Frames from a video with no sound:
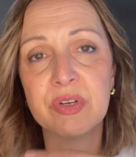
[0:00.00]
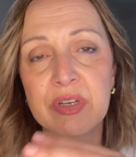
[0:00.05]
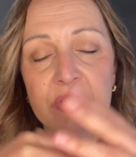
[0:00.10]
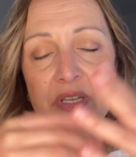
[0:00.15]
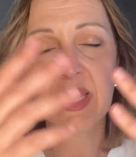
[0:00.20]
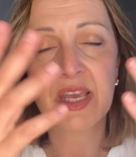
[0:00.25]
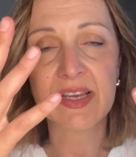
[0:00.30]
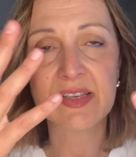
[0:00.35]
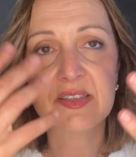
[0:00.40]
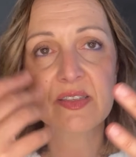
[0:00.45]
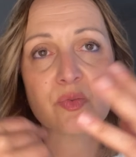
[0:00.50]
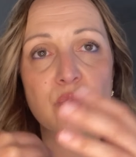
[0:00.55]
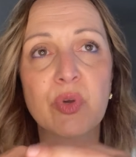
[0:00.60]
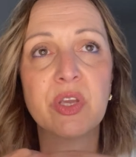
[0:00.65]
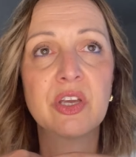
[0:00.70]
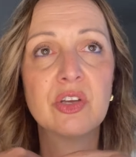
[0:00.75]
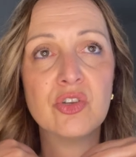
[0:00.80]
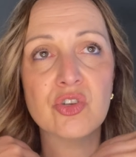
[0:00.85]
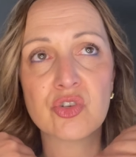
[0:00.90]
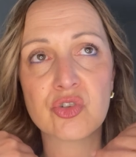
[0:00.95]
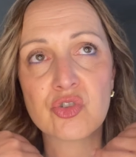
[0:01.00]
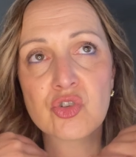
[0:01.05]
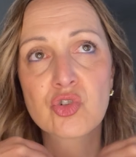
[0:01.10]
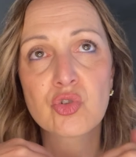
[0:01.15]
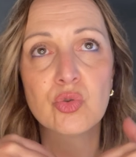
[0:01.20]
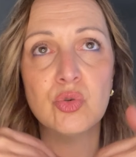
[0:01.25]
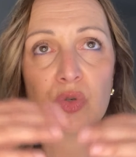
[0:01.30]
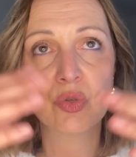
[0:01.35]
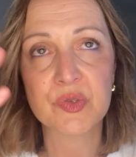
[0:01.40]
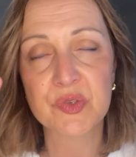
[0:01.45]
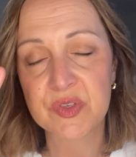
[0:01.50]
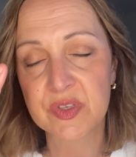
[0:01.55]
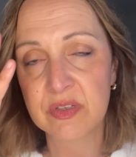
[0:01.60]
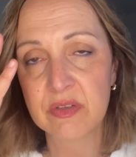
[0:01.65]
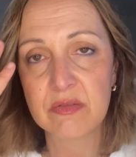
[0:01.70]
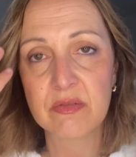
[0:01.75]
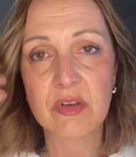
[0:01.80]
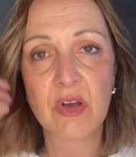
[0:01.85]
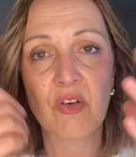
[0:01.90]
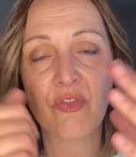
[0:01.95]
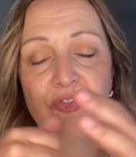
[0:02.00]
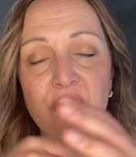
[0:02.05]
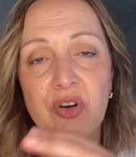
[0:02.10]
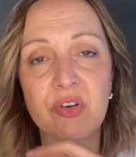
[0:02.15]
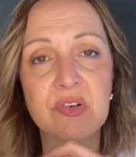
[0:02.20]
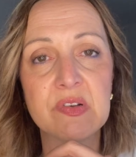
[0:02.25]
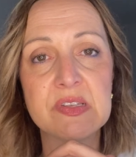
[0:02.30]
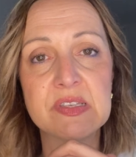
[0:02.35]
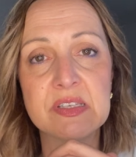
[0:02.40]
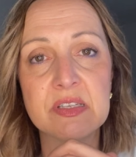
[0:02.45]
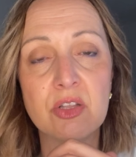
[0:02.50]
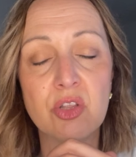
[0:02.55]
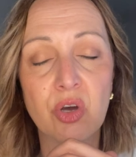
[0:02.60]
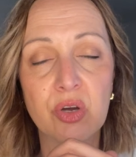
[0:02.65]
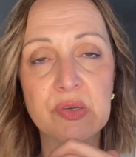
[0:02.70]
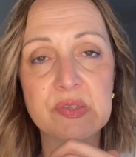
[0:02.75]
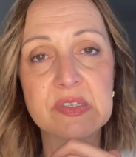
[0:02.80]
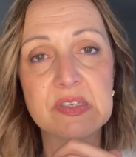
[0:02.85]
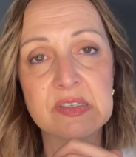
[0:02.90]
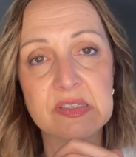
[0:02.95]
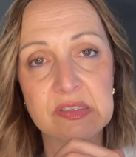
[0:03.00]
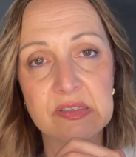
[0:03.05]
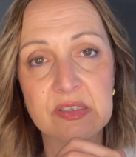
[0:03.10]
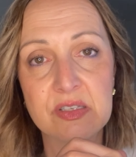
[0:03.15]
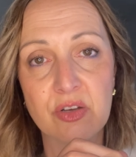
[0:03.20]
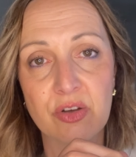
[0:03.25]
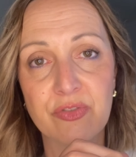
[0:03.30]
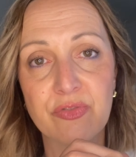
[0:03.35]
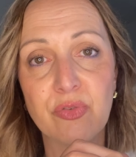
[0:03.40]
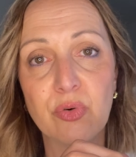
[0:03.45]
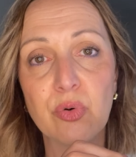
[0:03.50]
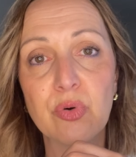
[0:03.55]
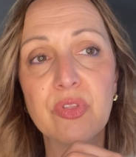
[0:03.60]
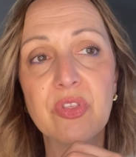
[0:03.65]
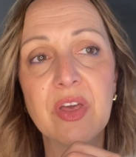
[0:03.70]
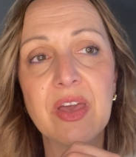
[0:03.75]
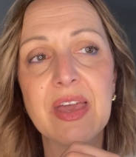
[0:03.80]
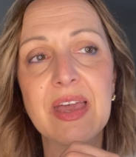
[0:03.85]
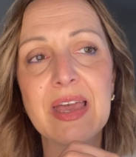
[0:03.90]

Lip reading: and yes, we can do jaws and foreheads and noses and so forth.